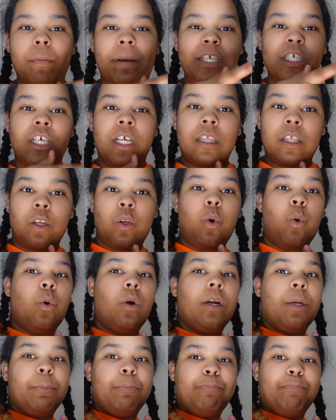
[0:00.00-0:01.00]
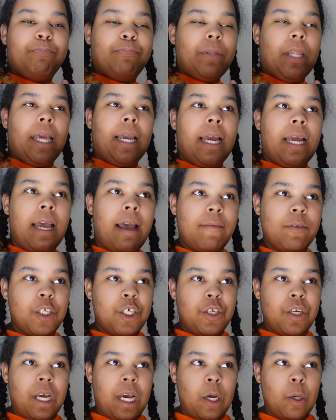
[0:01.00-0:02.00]
I shut the door like I have
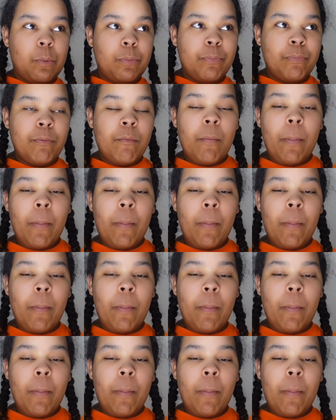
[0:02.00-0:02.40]
to now.